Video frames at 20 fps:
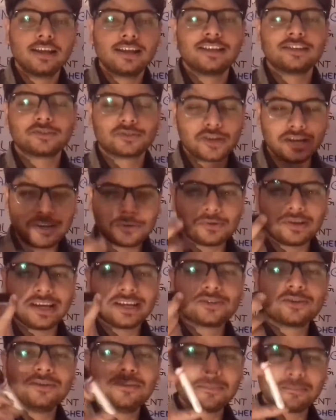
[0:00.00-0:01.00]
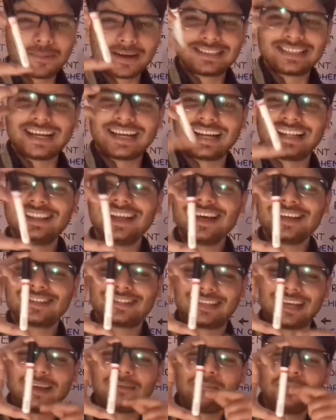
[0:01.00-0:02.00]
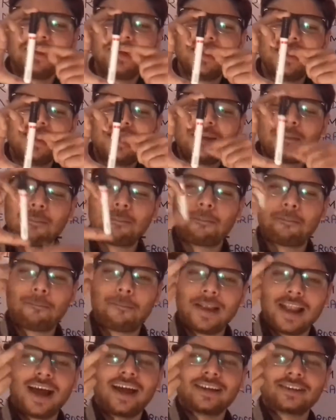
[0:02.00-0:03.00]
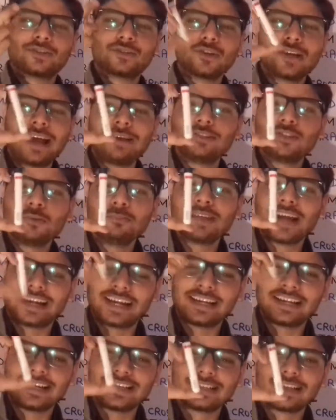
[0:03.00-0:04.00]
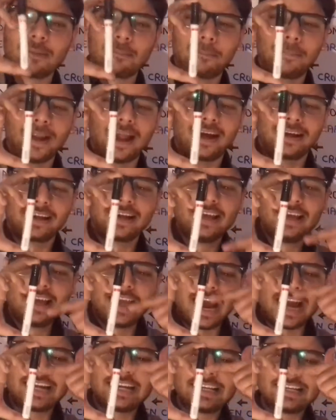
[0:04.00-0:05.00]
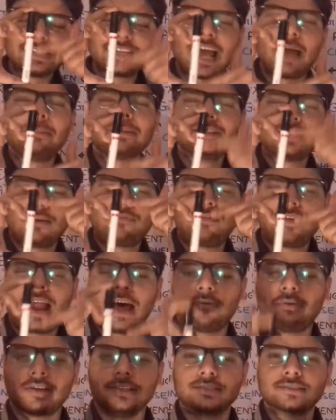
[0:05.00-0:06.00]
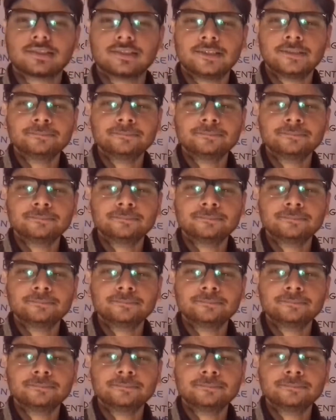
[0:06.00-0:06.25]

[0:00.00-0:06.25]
So it will be present in the same plant. So assume that it is the plant and it is having the flowers.